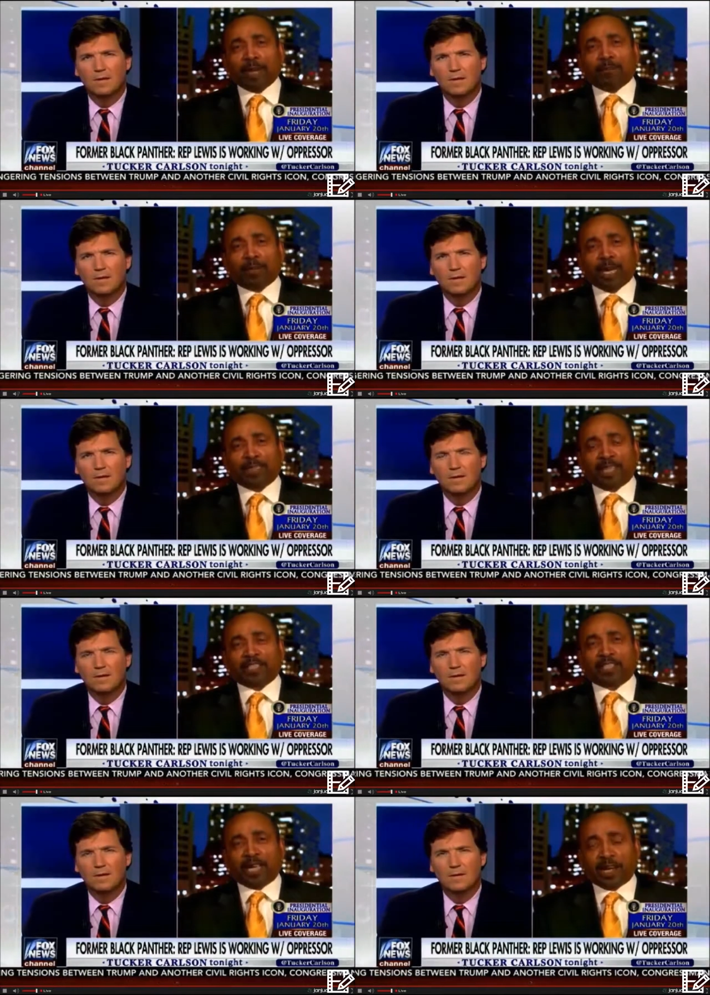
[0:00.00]
Speaker 1: find a place
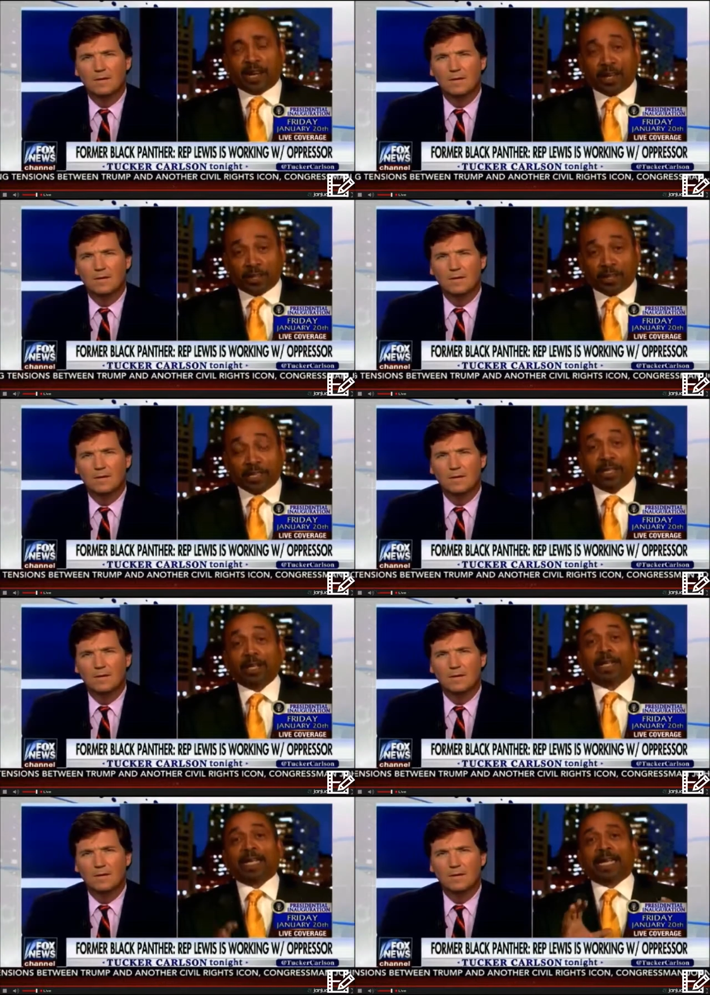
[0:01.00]
that is utterly
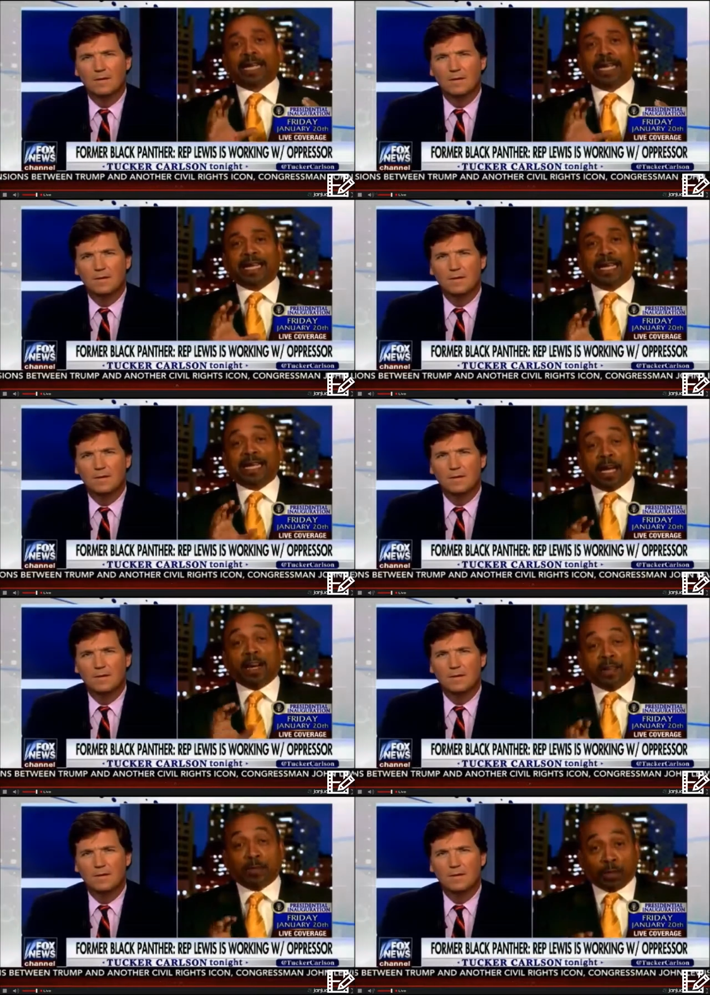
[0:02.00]

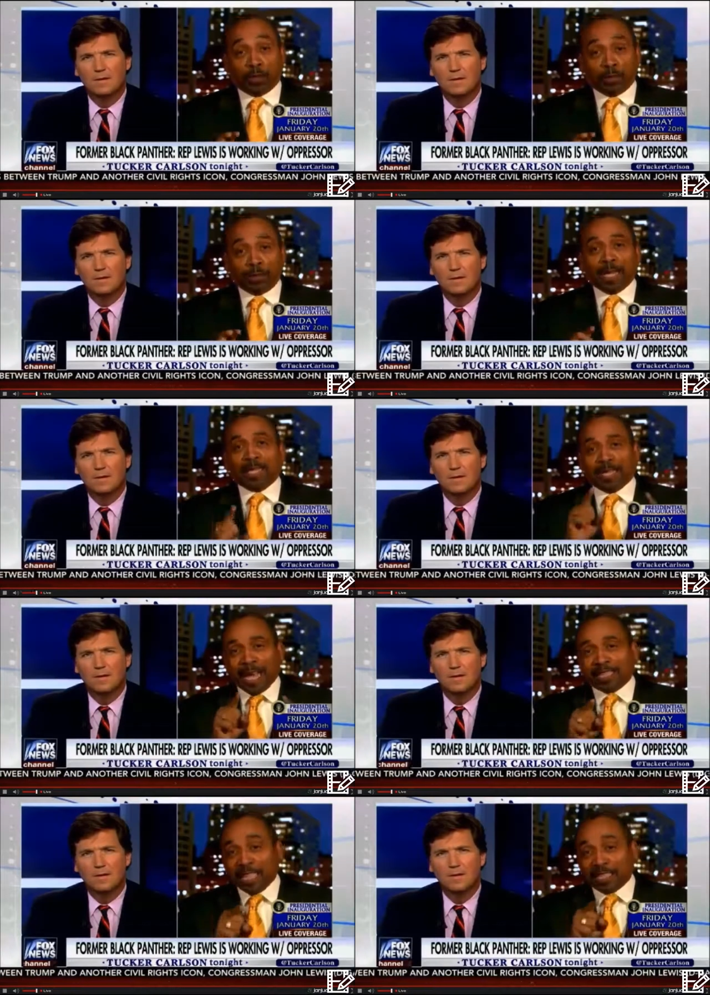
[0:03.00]
unlivable.
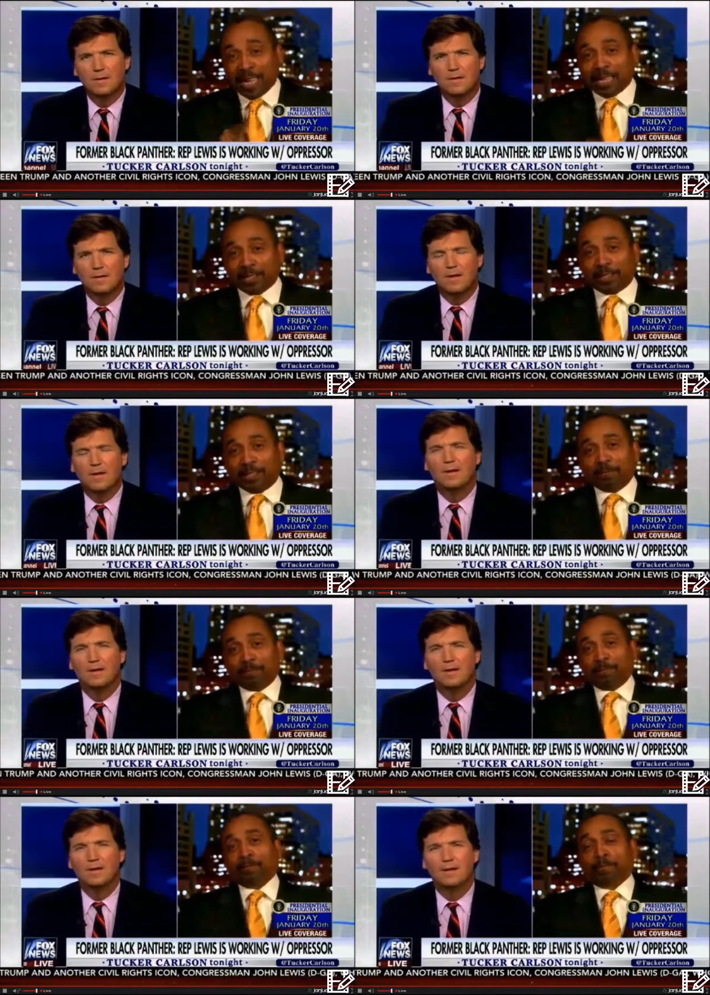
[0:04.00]
That's his legacy. Huh.
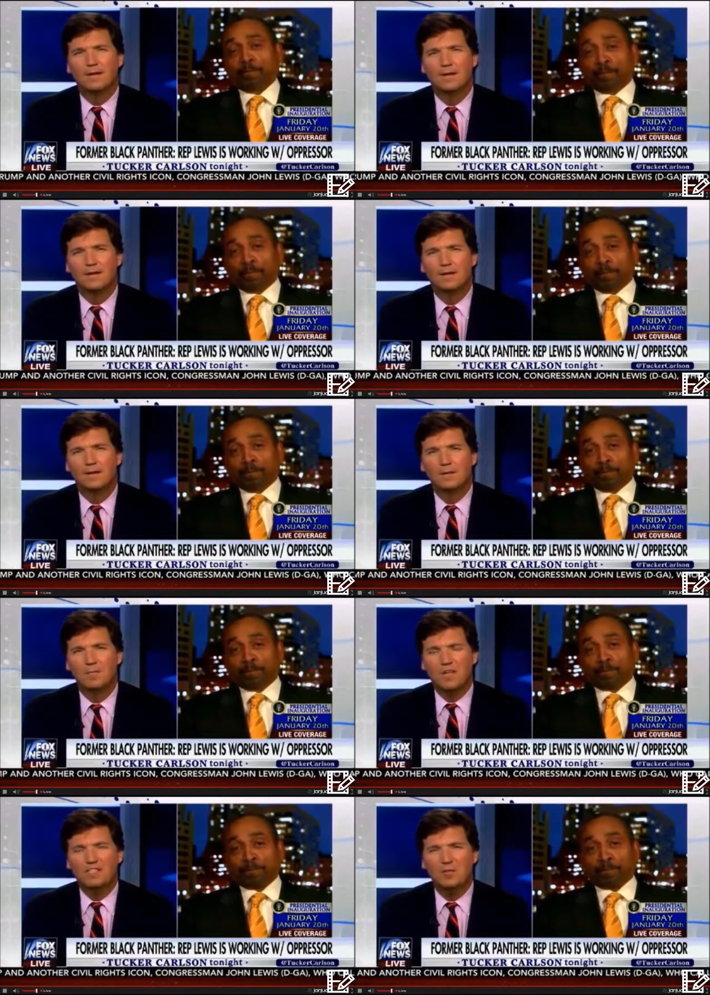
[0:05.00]

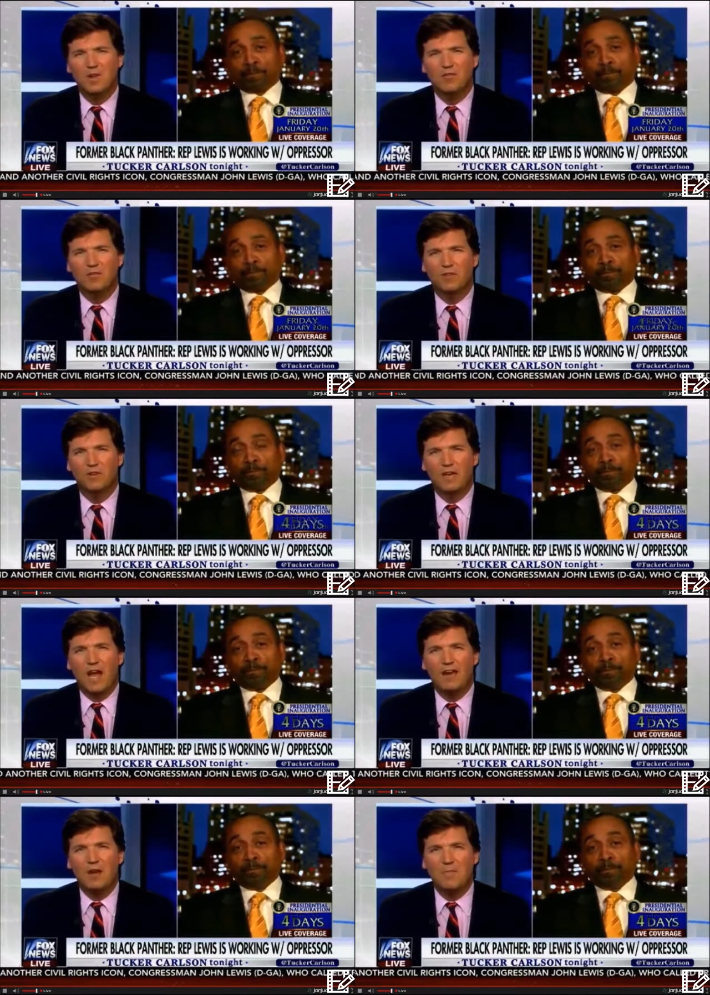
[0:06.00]
Speaker 2: Mason Weaver,
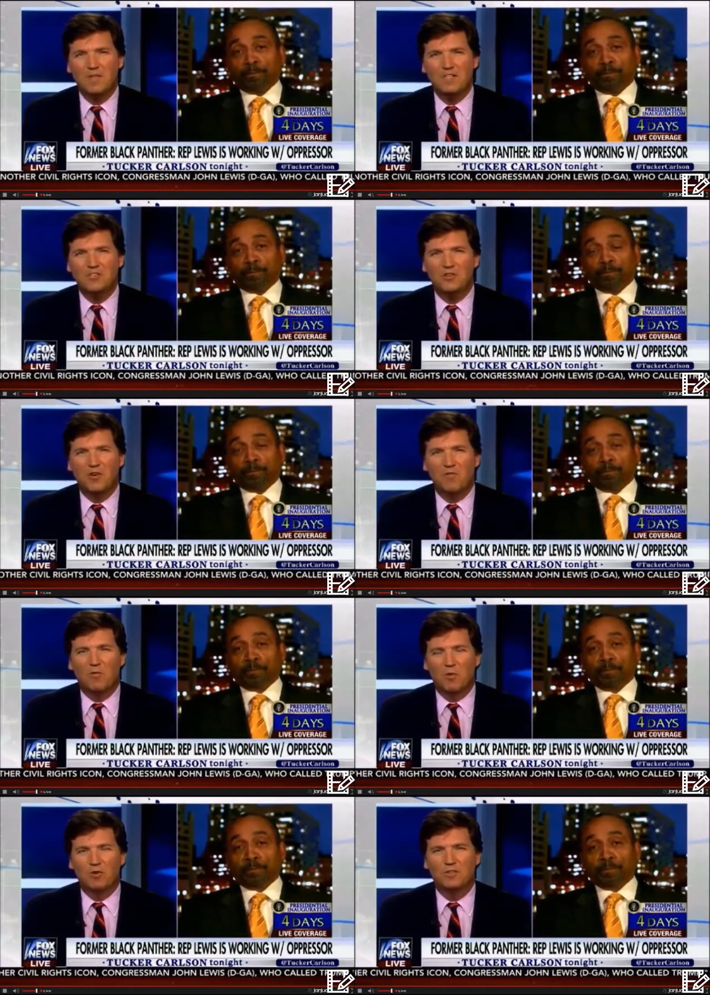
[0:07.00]
not a mincer
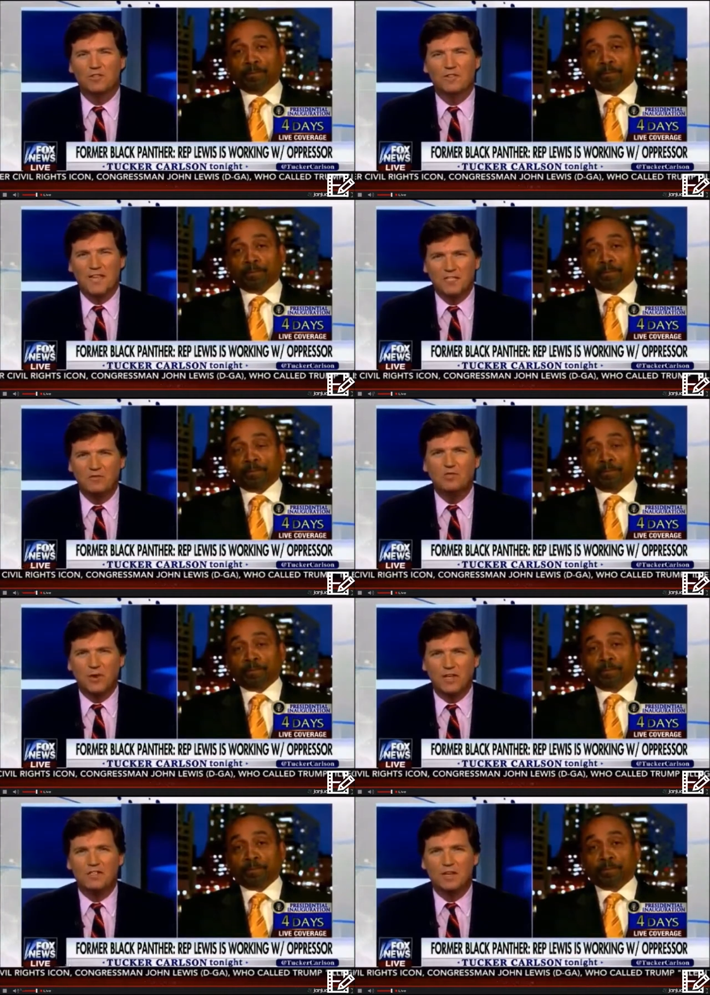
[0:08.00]
of words. Thanks for
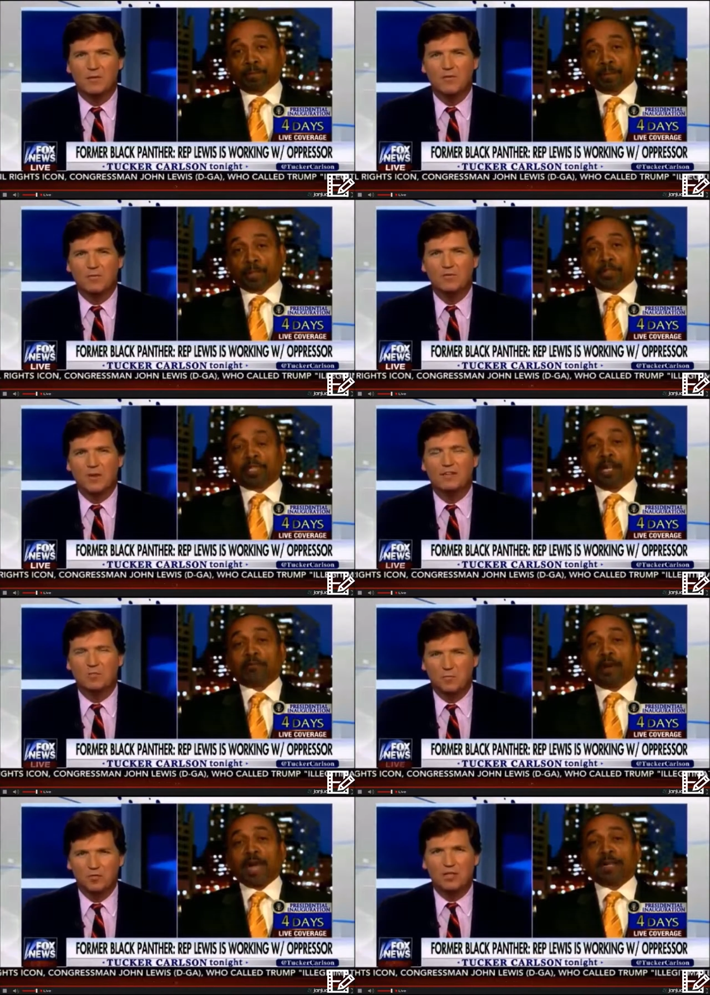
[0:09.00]
joining us tonight with your
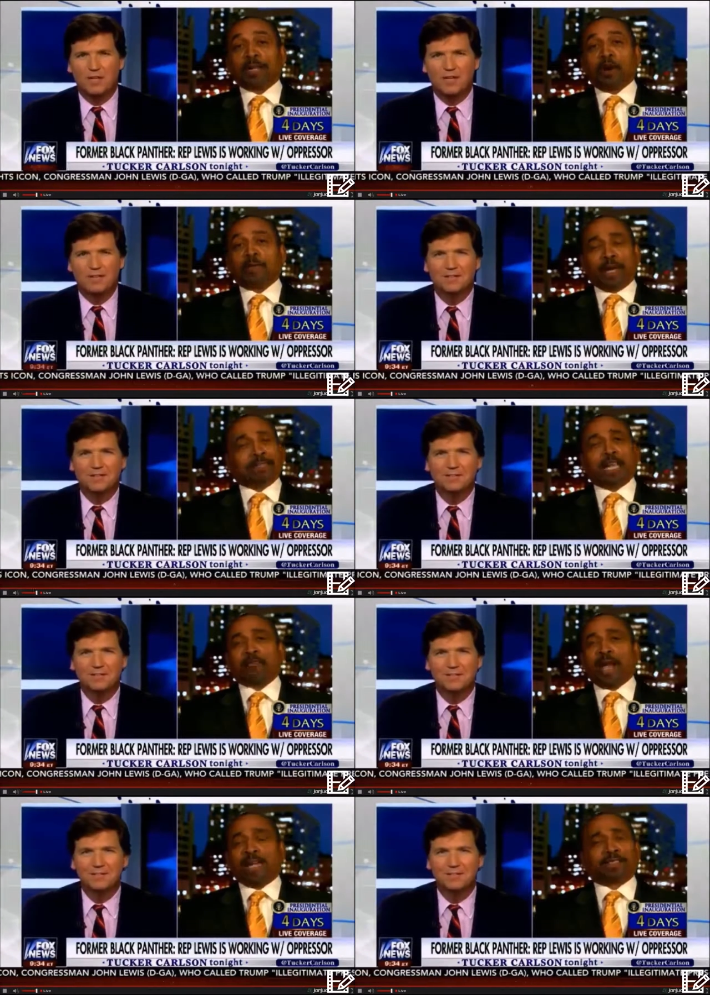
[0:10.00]
Speaker 1: perspective.
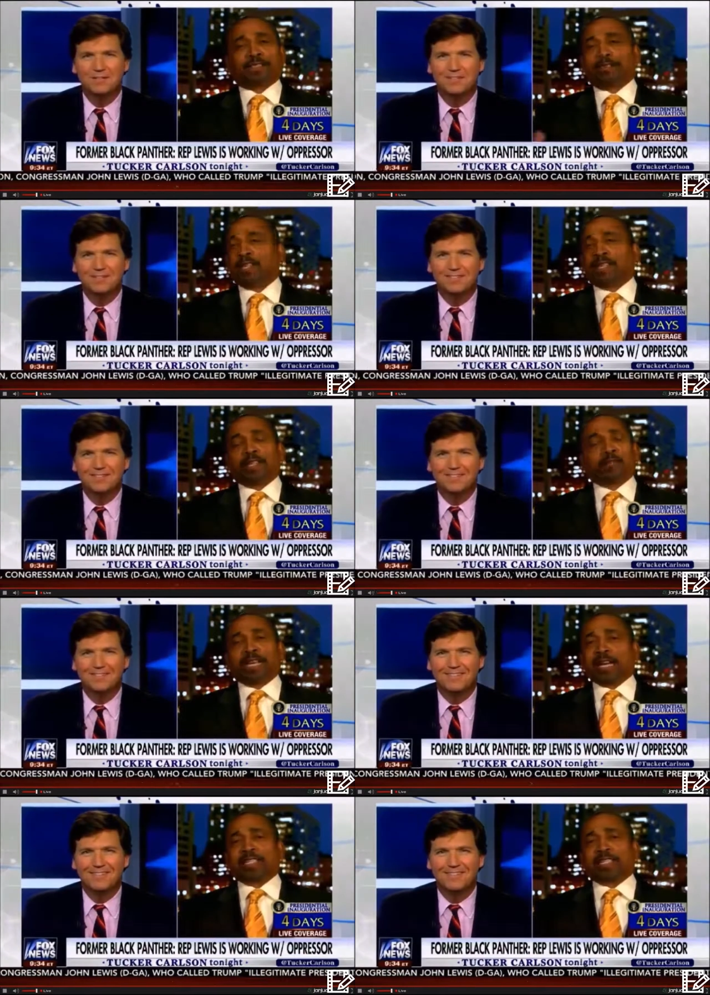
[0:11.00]
Stay right. We